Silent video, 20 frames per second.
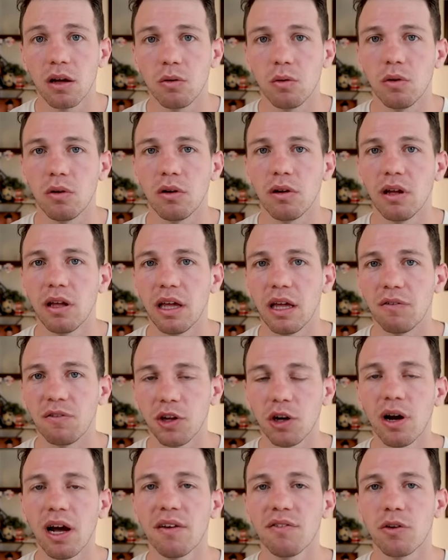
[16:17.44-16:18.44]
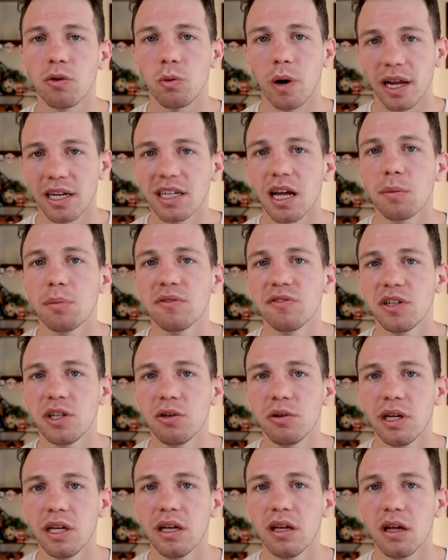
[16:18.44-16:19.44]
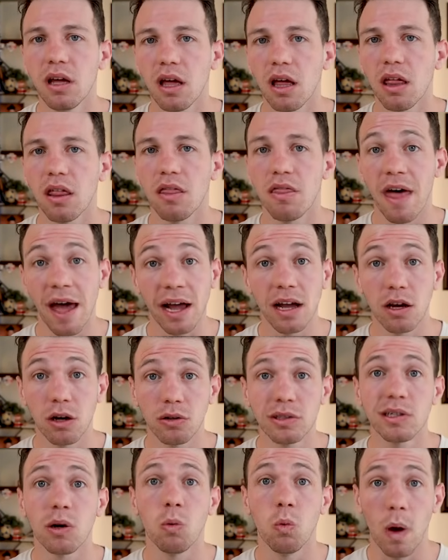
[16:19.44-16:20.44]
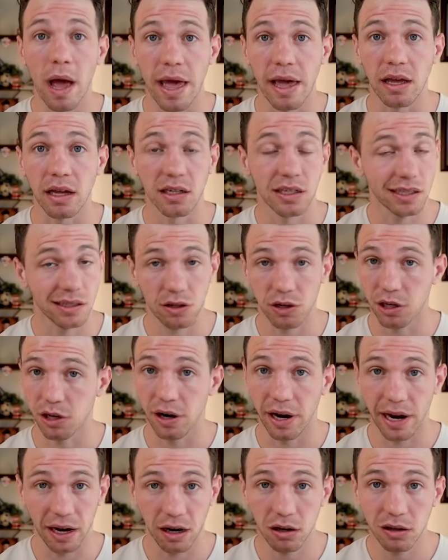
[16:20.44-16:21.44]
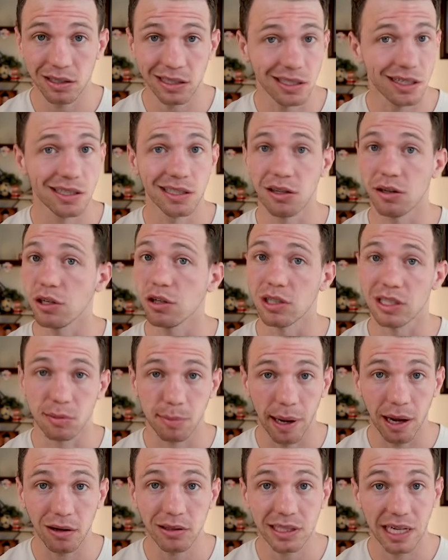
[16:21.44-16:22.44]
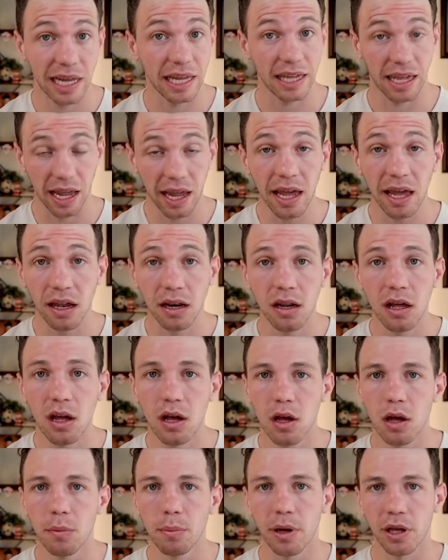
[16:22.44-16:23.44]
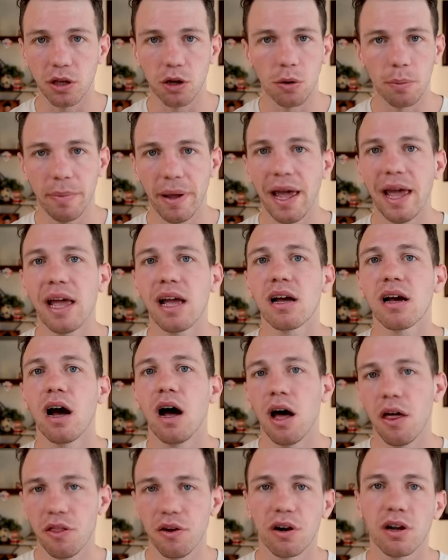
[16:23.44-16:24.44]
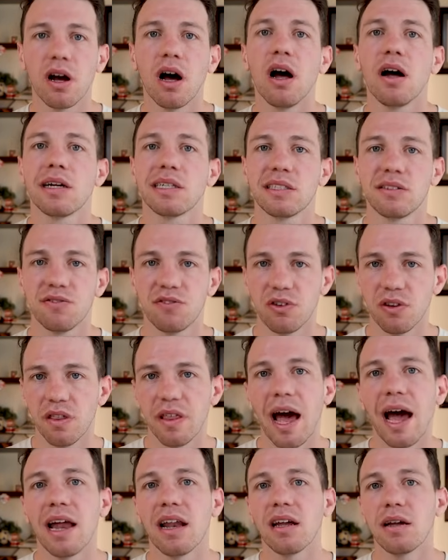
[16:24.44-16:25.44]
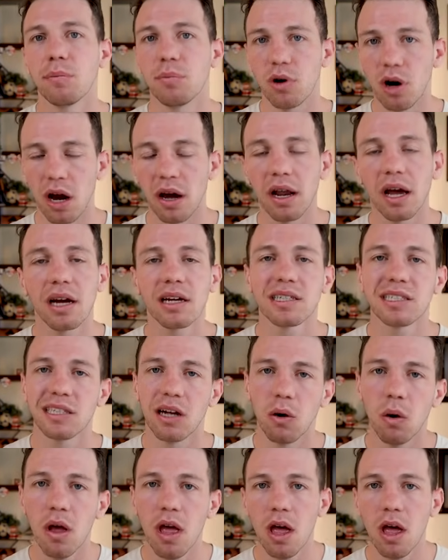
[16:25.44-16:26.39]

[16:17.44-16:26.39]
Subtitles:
Well, if you don't have the right type of annuity, that goes away. It doesn't go to your heirs, it doesn't go to your spouse. It can, but you're paying other costs for that product. So